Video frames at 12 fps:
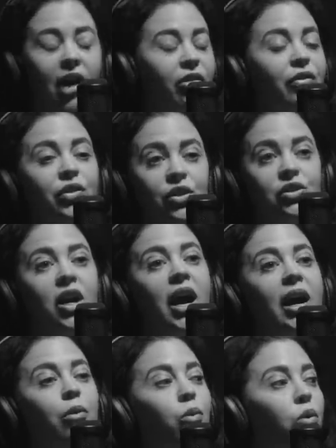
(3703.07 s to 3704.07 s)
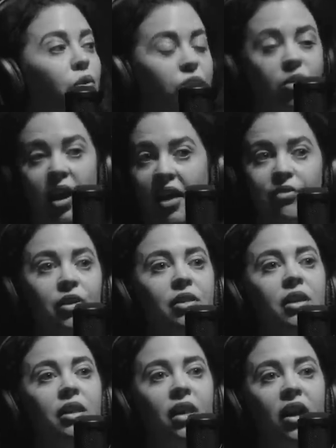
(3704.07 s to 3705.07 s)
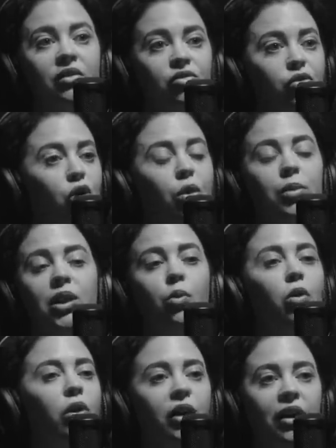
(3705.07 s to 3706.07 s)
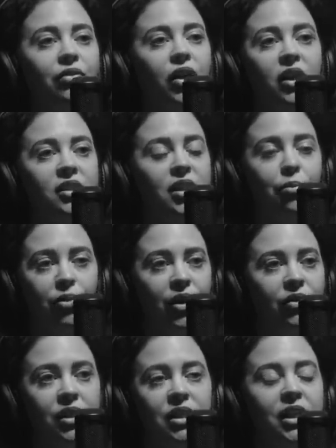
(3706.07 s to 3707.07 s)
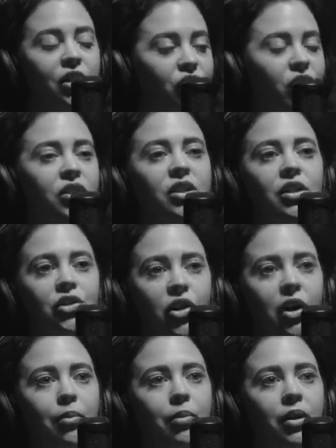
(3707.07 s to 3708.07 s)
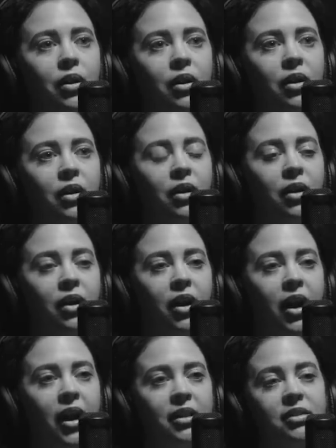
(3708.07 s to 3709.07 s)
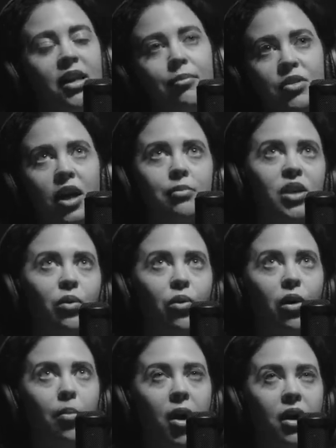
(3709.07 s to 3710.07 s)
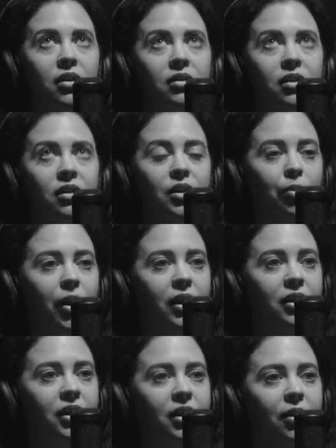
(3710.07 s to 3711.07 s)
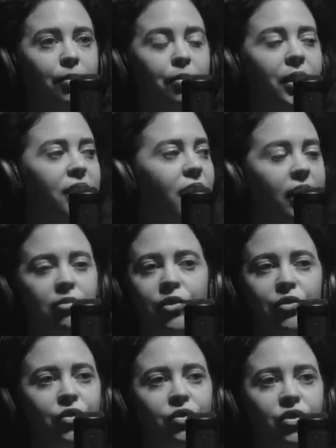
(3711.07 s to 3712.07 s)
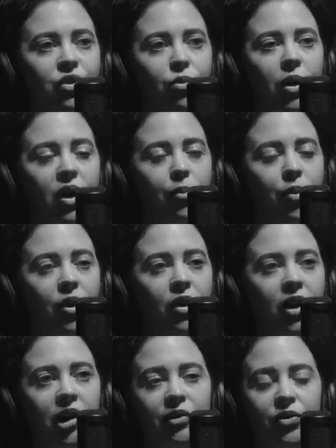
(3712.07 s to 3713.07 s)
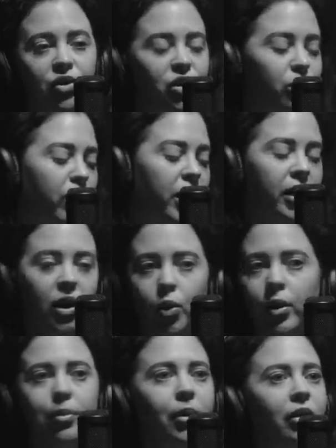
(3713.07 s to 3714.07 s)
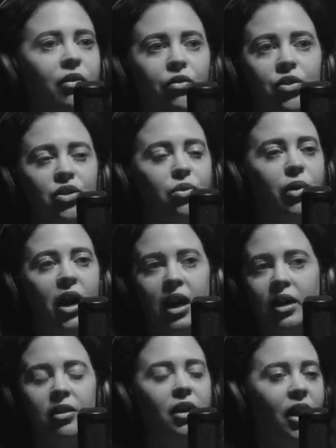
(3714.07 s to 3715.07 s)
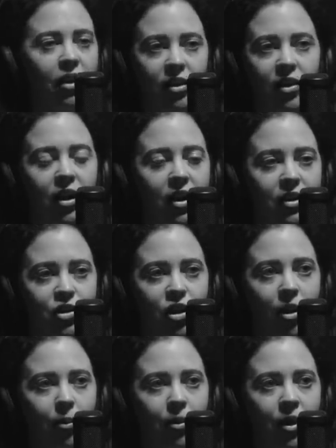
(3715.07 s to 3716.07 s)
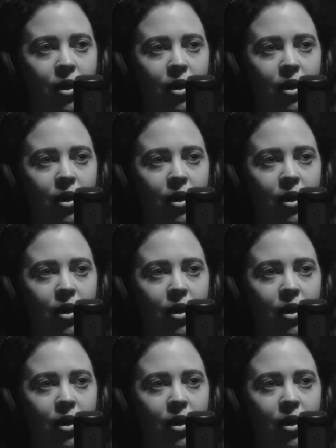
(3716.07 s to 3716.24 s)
i refused i wore everything that i normally wore in afghanistan previously just a hijab and sometimes I wore a mask, depending, but I refused to wear a burqa, I refused to wear a niqab, I refused to wear anything other than a hijab